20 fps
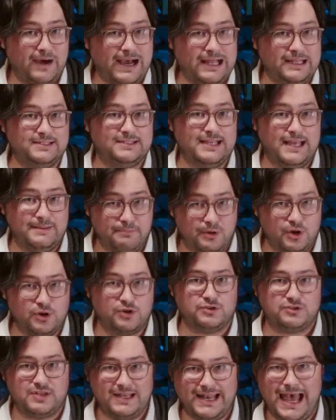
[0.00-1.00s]
violence and
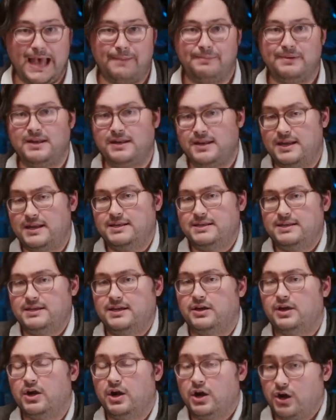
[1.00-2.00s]
murders that happened in
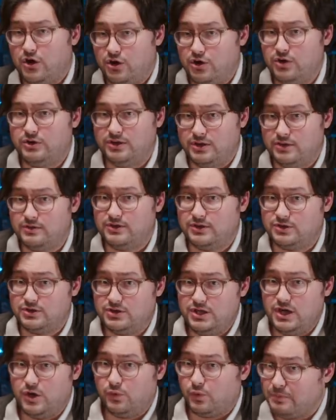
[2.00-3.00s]
India earlier
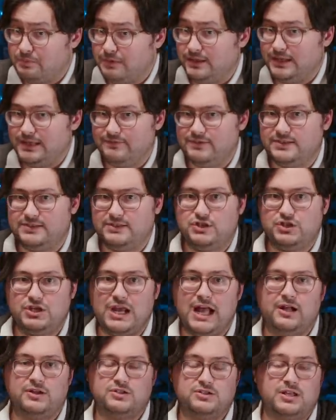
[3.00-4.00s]
this year. We believe this is a
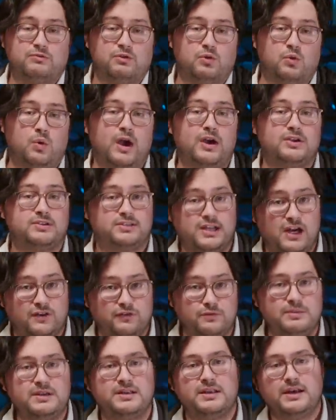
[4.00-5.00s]
challenge that requires
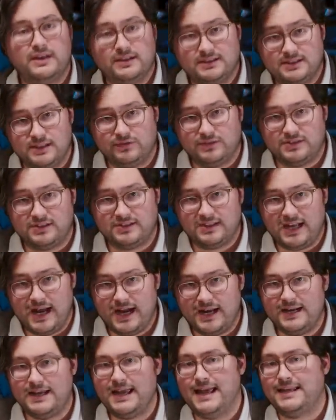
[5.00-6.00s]
government, civil
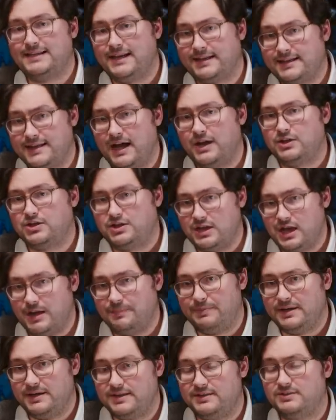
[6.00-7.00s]
society, and technology
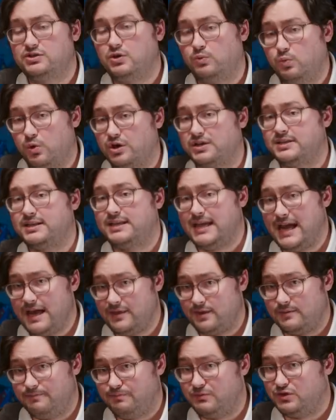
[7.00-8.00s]
companies to work
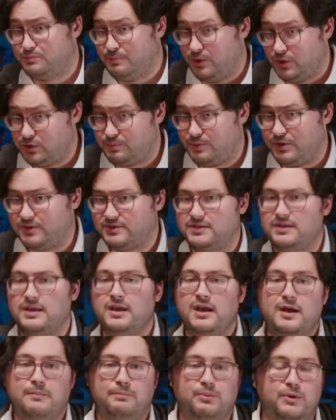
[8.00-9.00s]
together." The spokesperson
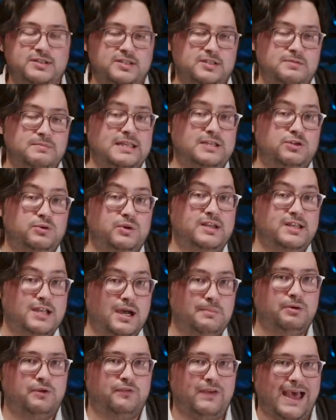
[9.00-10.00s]
pointed me to a
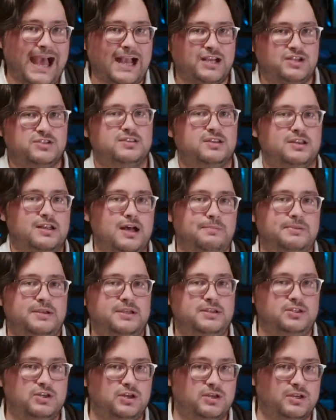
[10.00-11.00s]
number of actions the
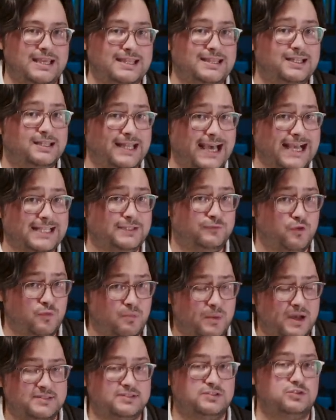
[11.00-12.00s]
company took in the last few
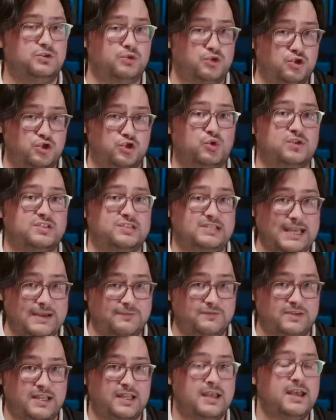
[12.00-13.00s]
months to ensure
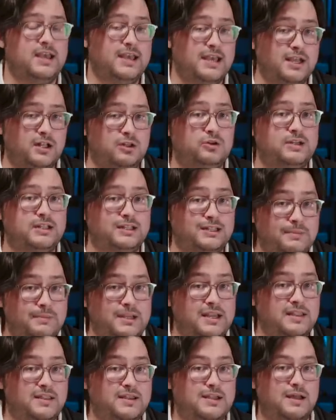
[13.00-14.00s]
safety, including
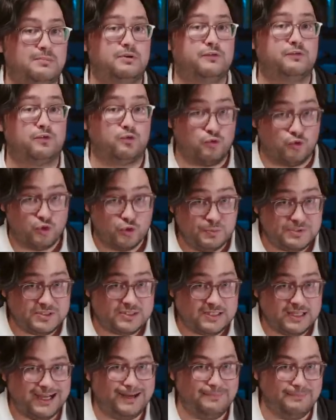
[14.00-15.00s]
limiting the number of
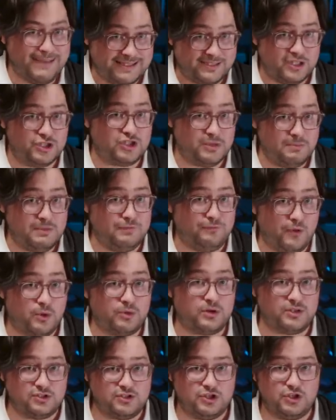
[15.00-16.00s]
groups a message can be
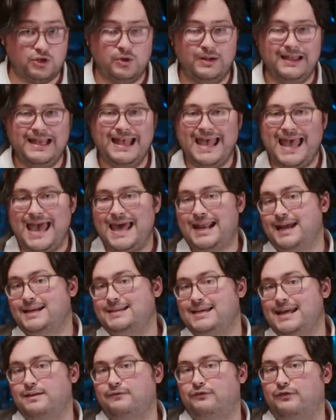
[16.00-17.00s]
forwarded to and
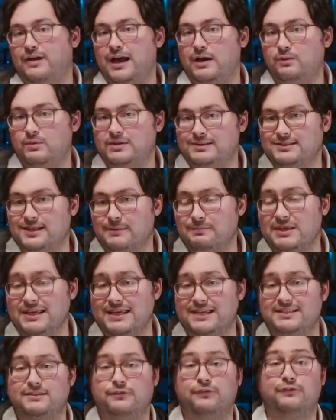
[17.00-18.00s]
identifying when
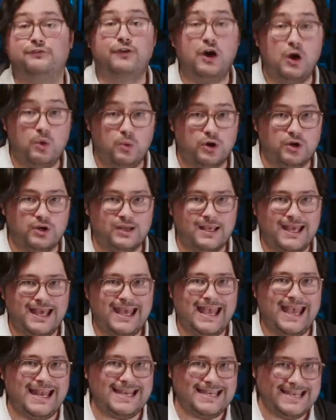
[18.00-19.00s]
something is a forward
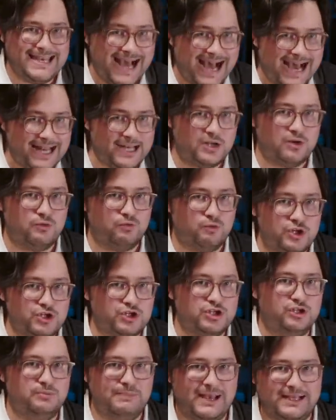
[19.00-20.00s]
and not an
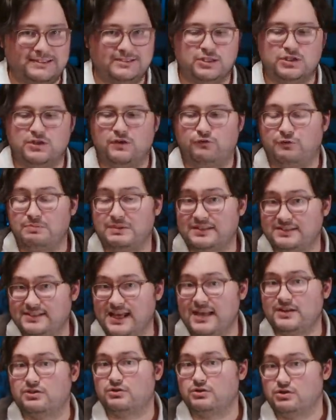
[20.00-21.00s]
original message from the
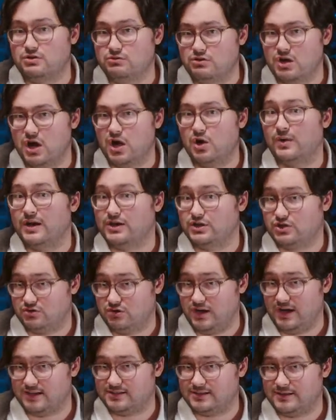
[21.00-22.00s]
sender you know and
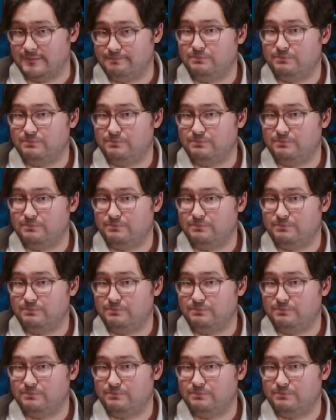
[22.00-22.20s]
trust.